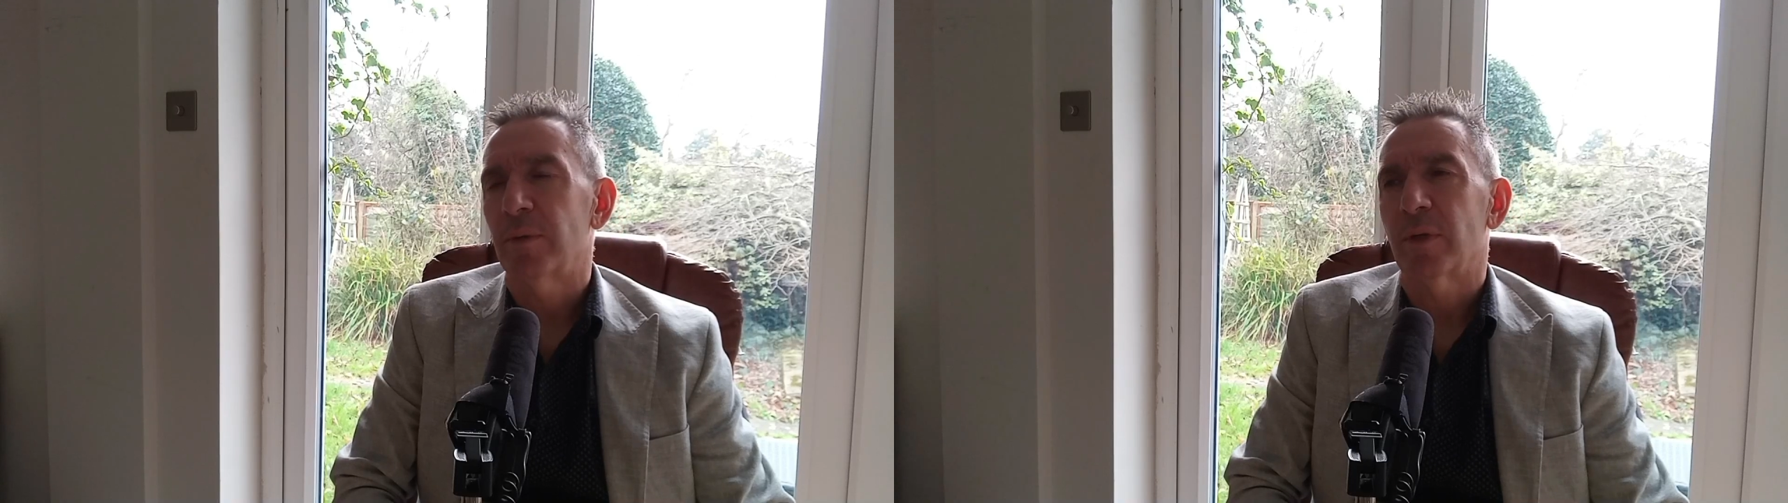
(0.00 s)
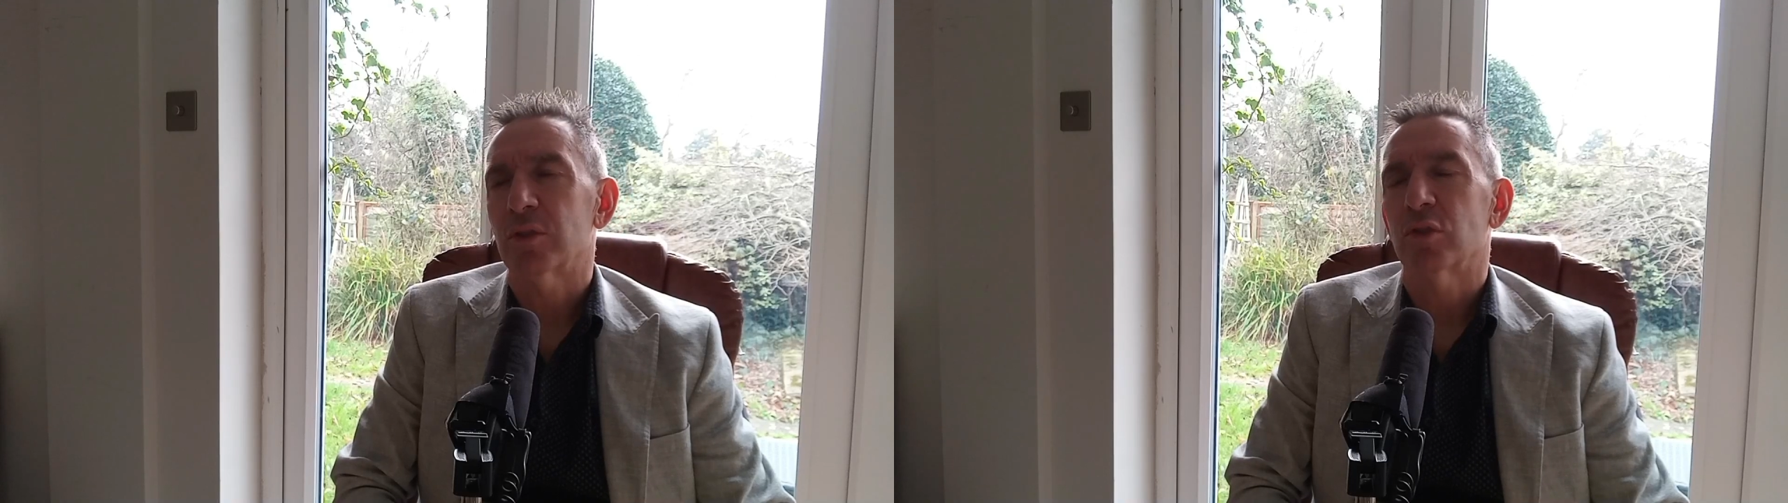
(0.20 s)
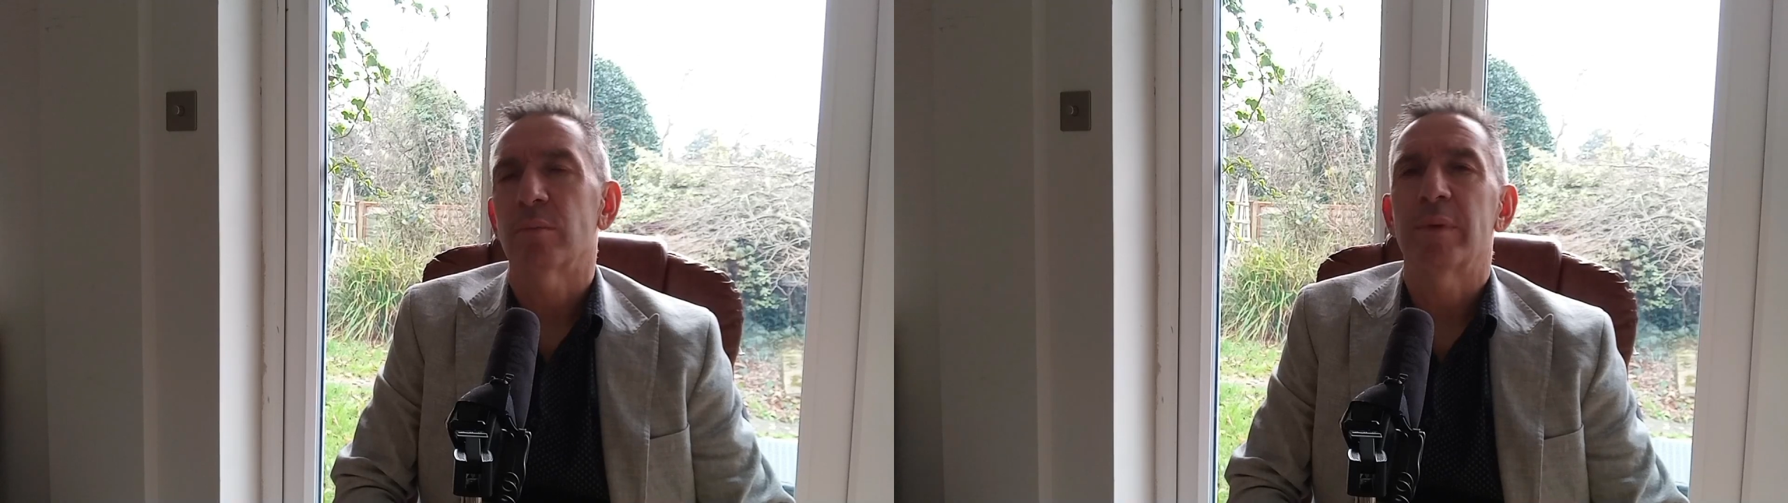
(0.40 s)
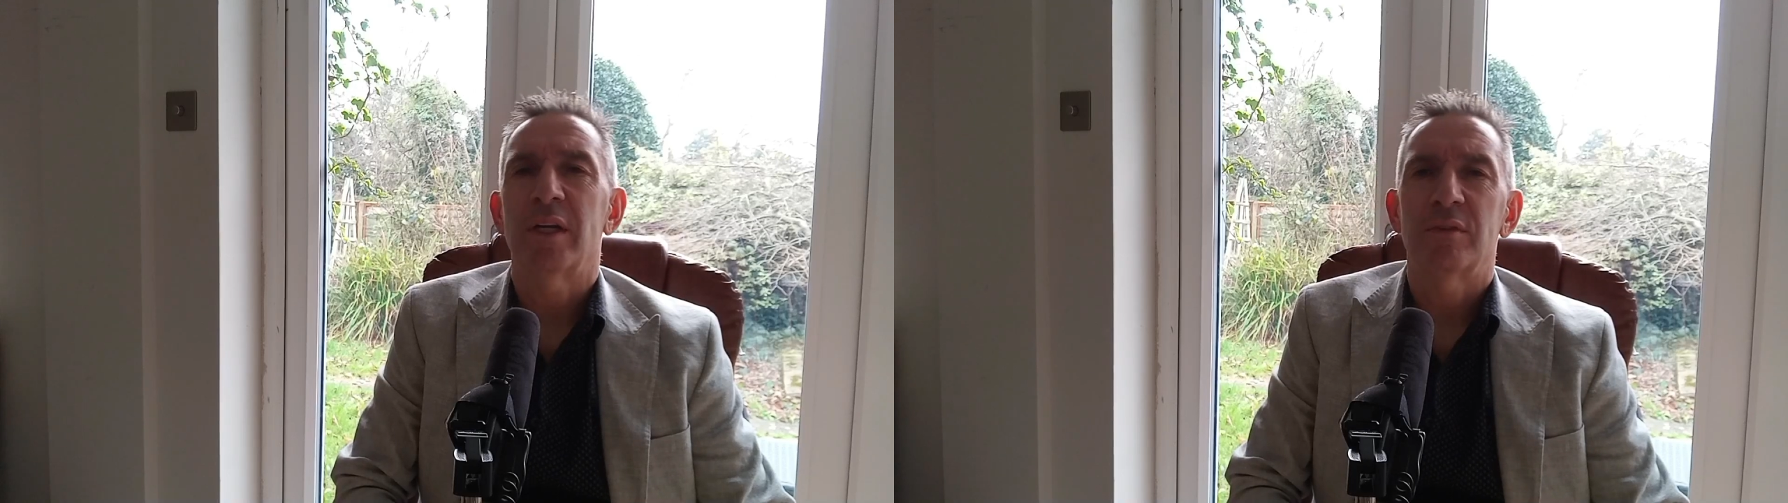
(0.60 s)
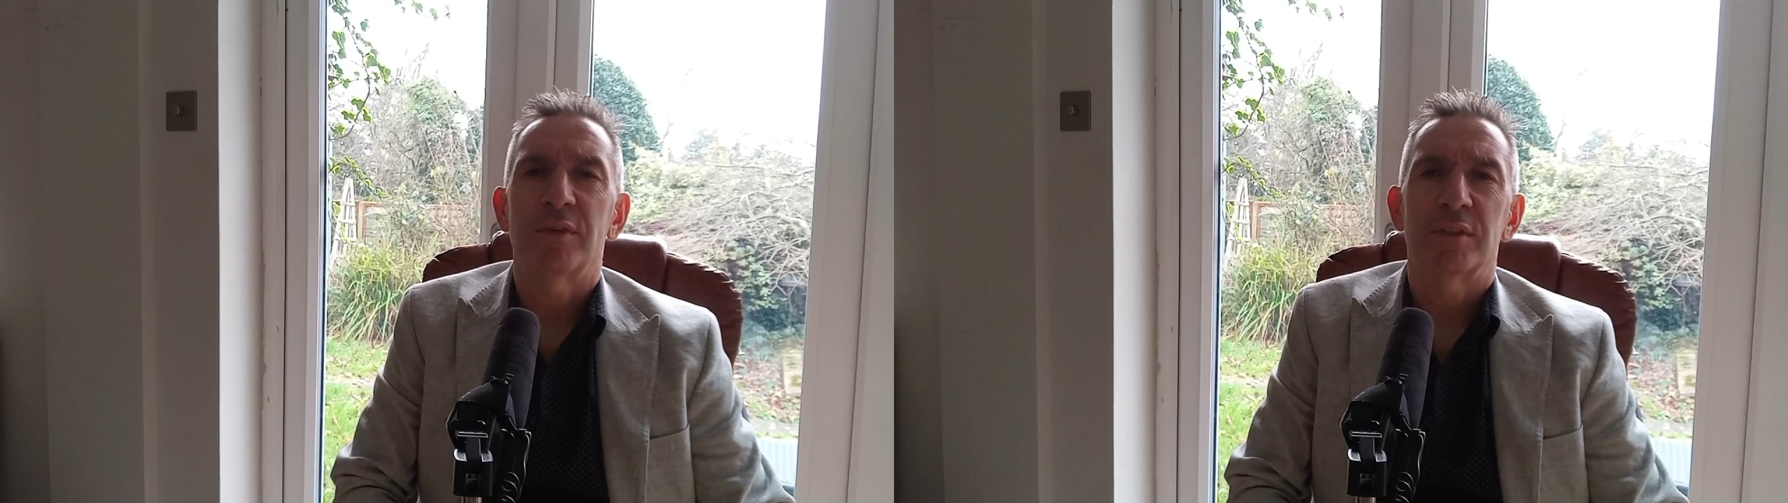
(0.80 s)
much on
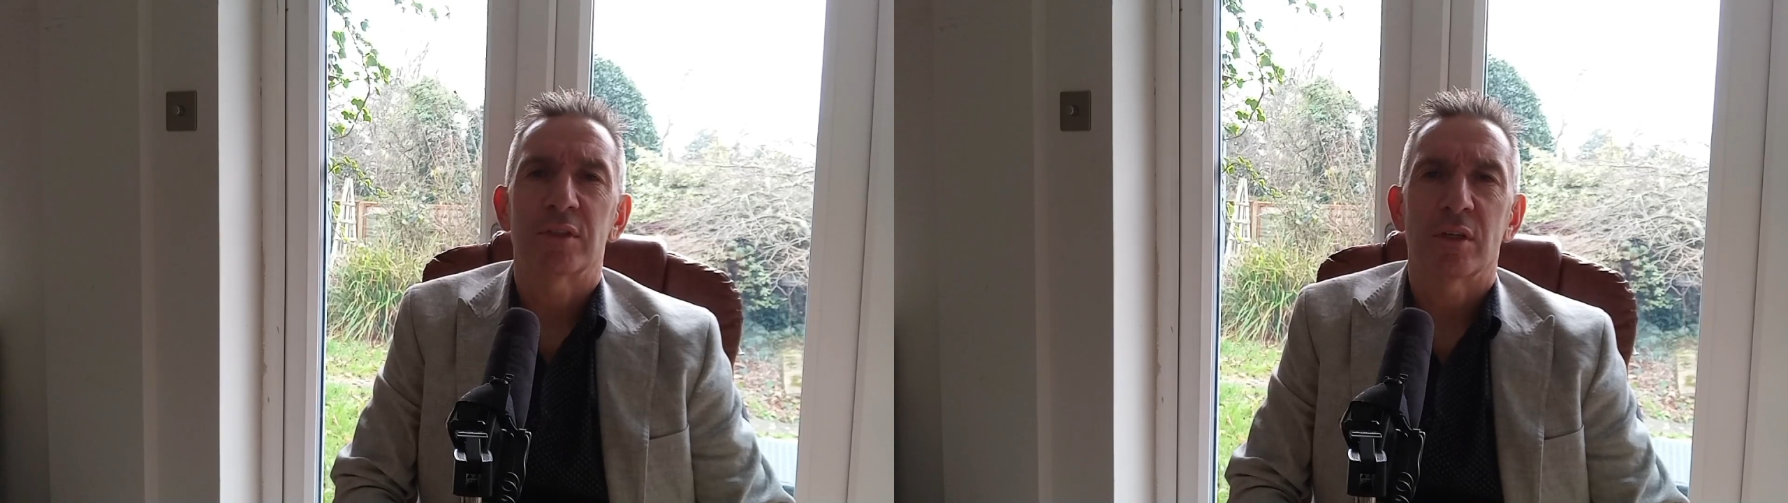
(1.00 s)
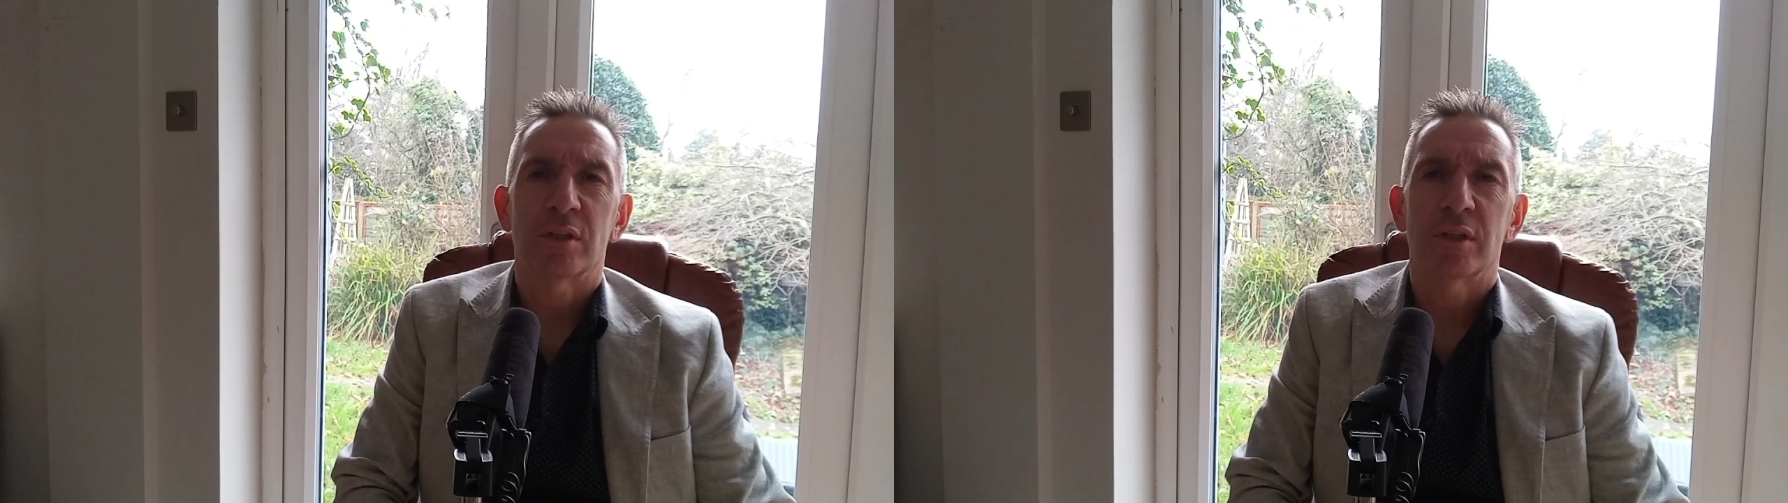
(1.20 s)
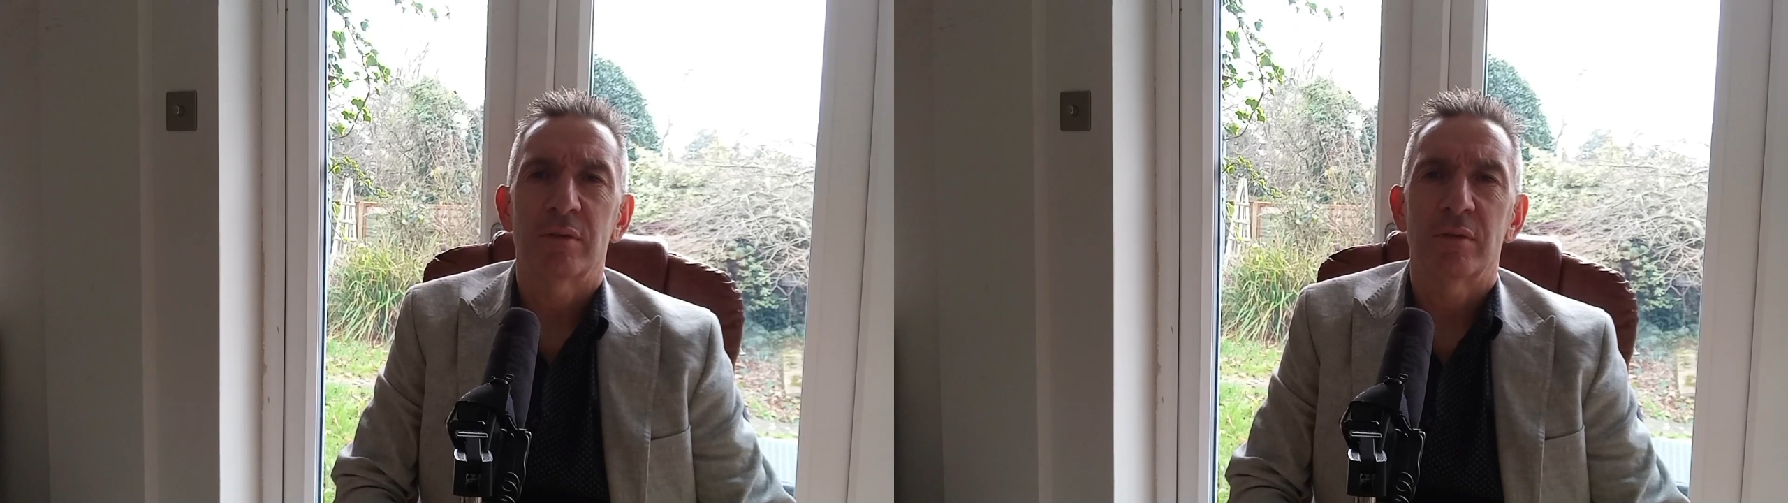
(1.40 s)
benefits, aren't they?